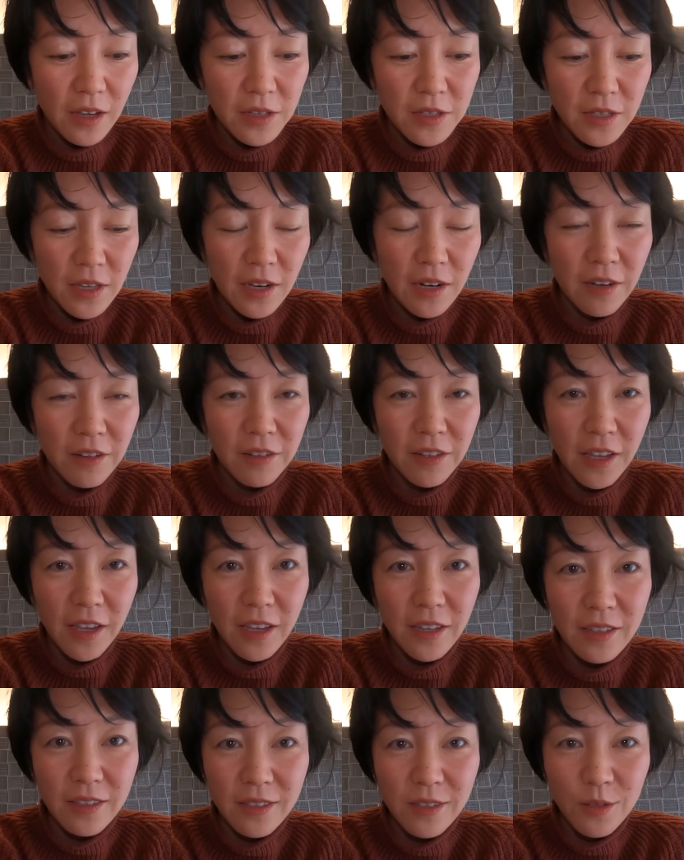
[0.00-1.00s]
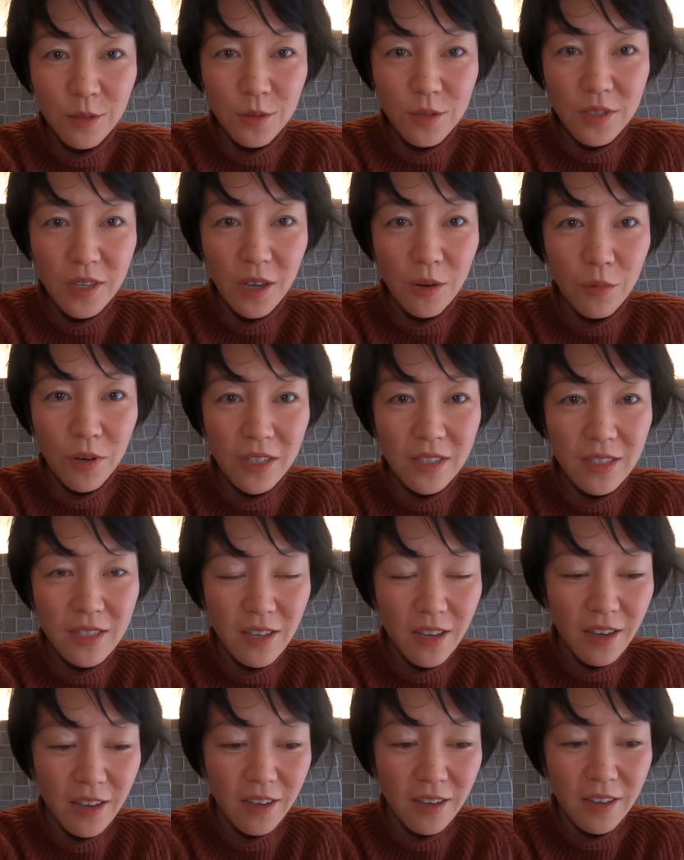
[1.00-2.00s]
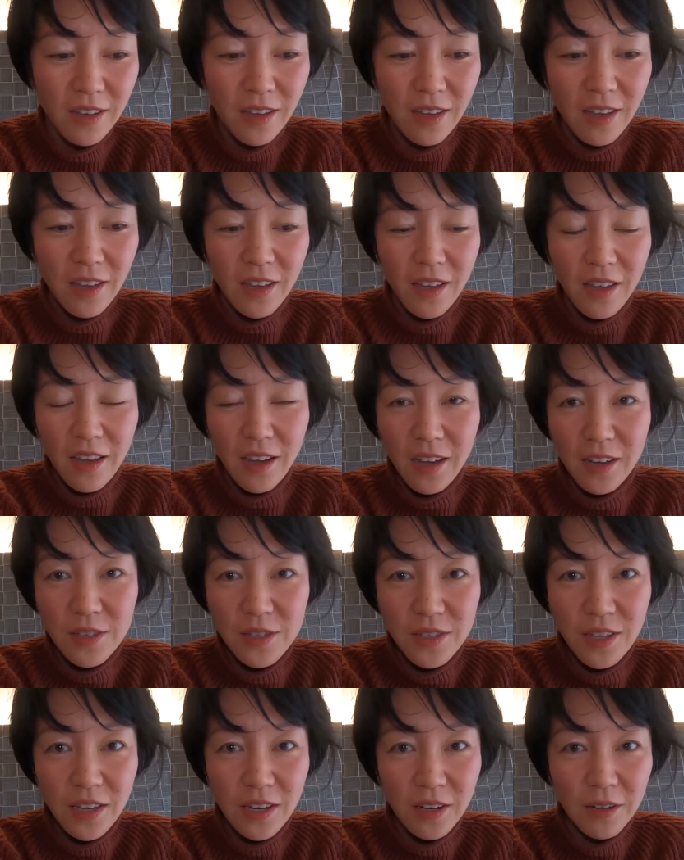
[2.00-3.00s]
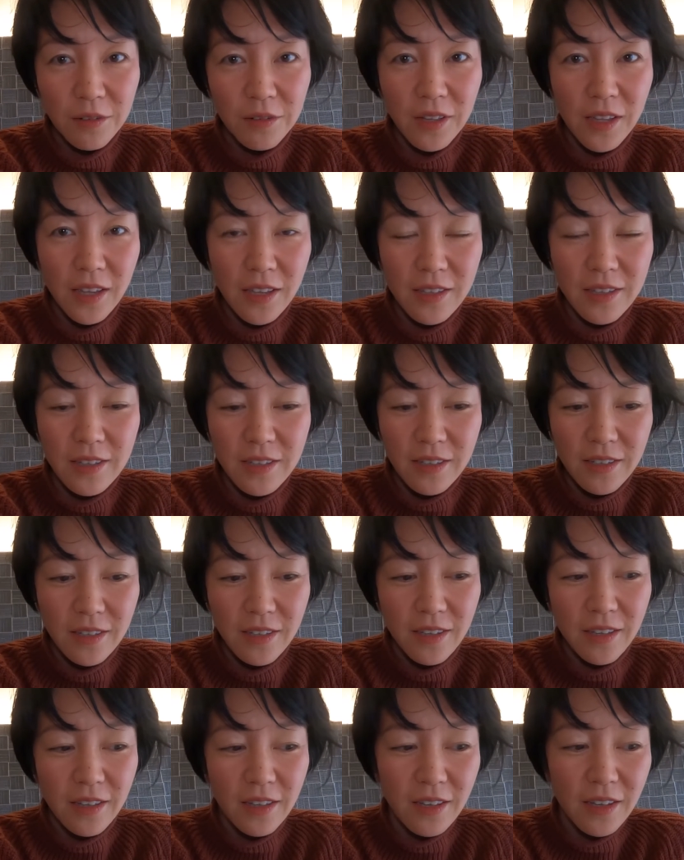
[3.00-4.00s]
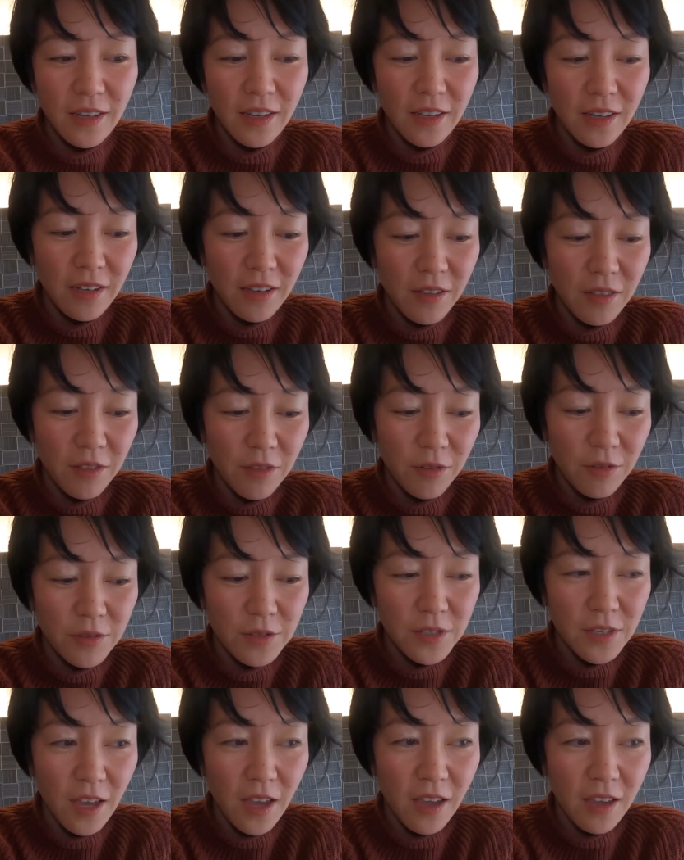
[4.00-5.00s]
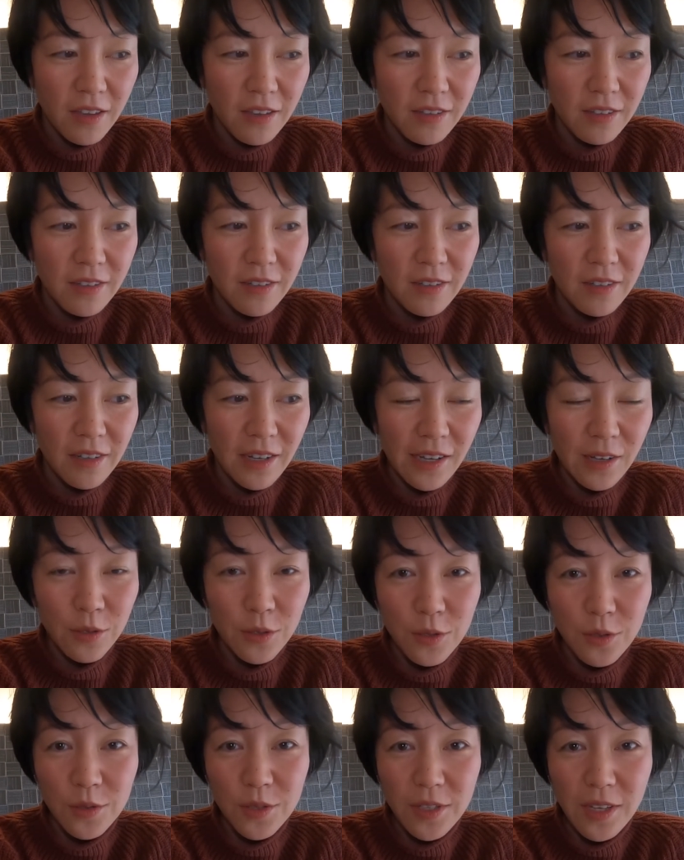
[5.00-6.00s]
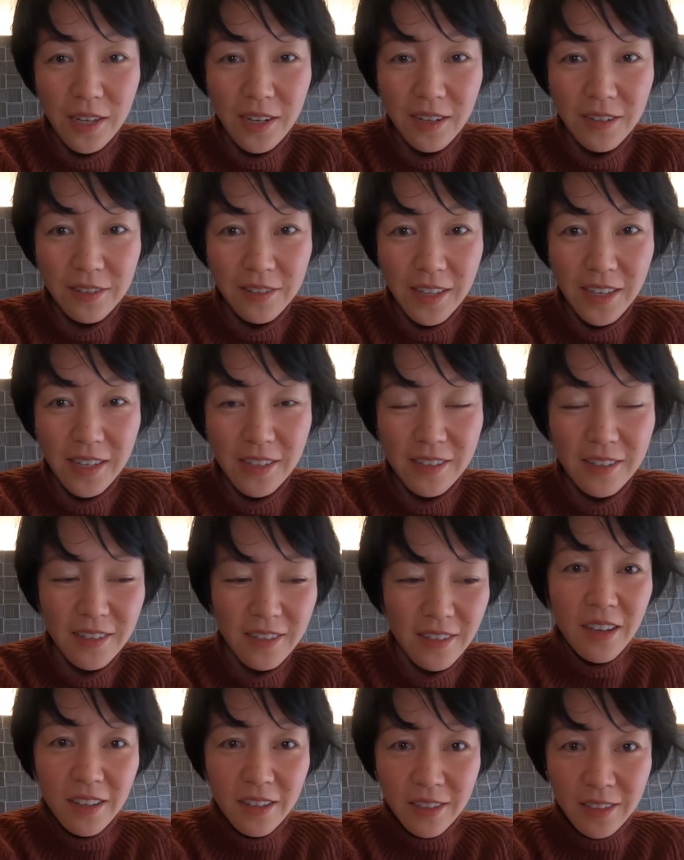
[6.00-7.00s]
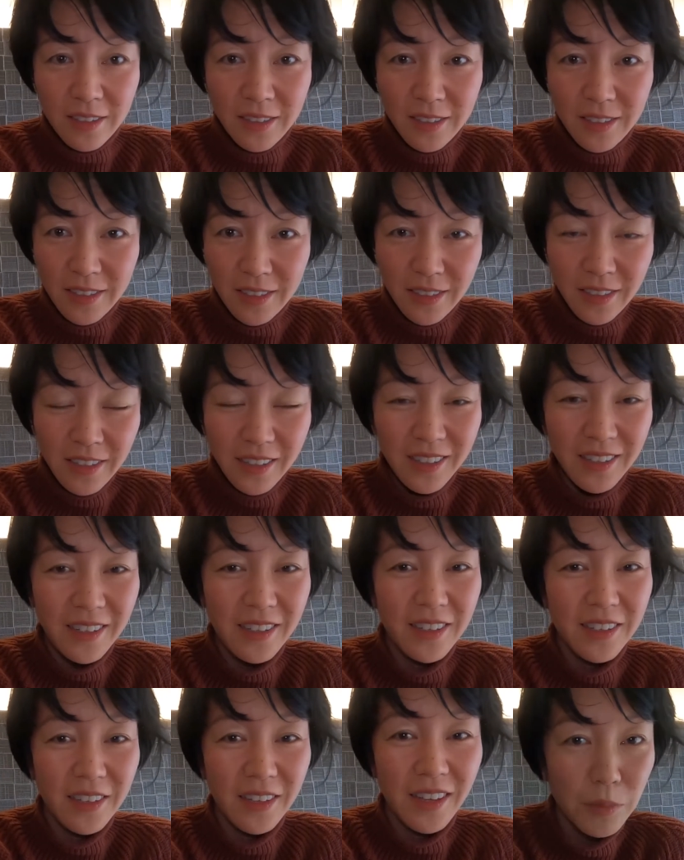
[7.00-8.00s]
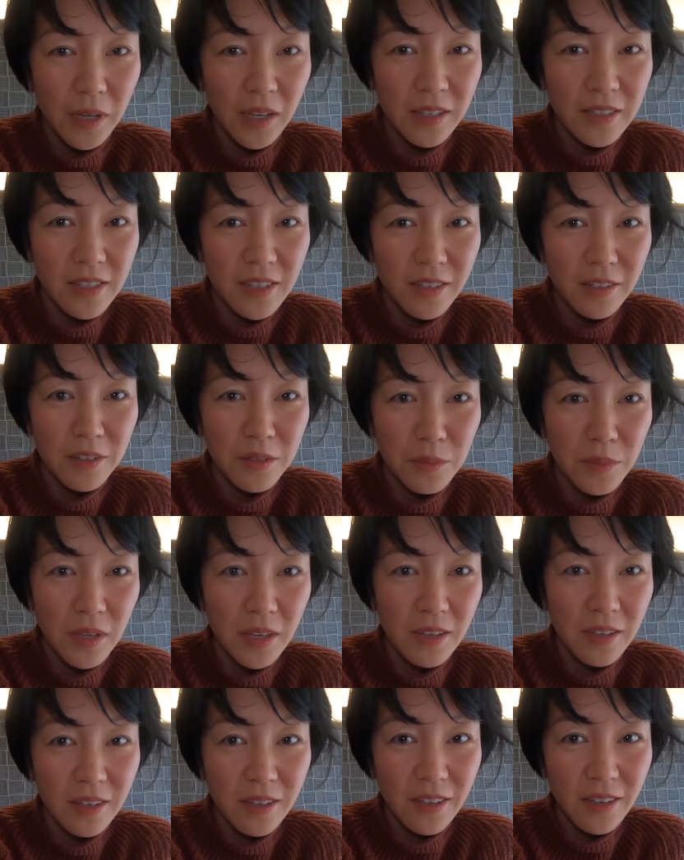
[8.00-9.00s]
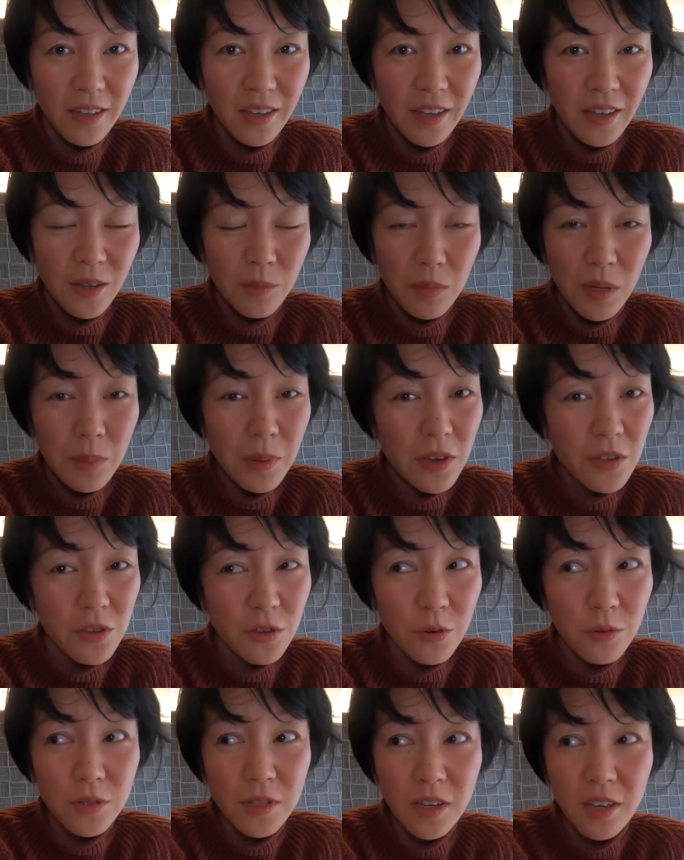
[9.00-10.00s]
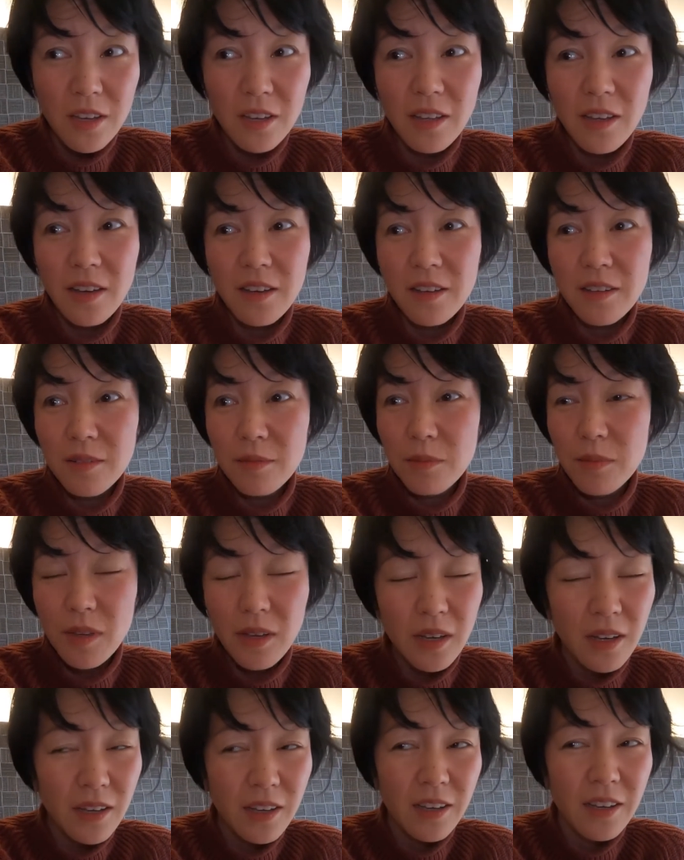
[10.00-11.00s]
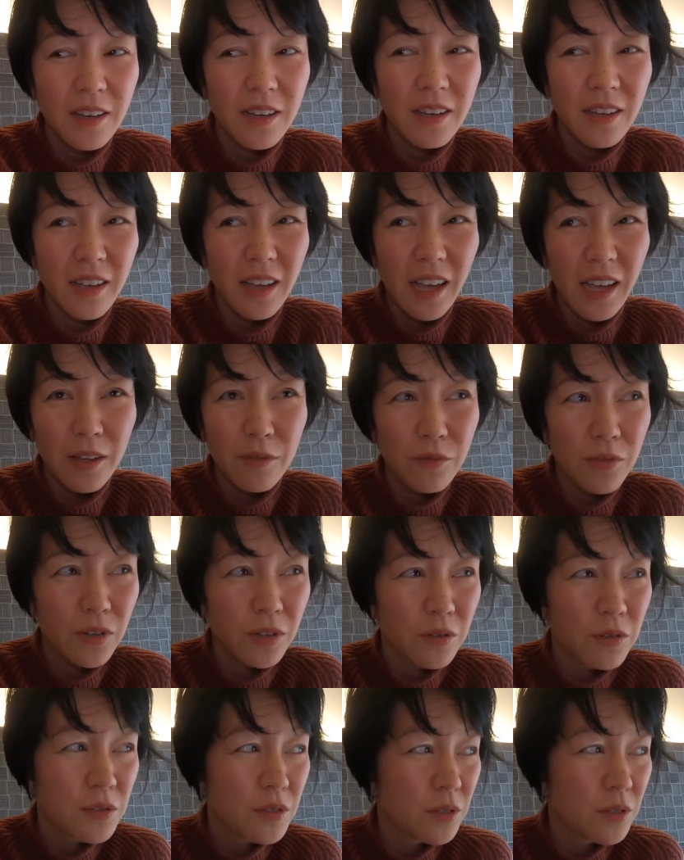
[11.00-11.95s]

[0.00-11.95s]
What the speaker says: I stayed out late. Tuesday, Wednesday, I stayed out late. Thursday, I also stayed out late. My head's killing me. Maybe I should go take a nap. Advil or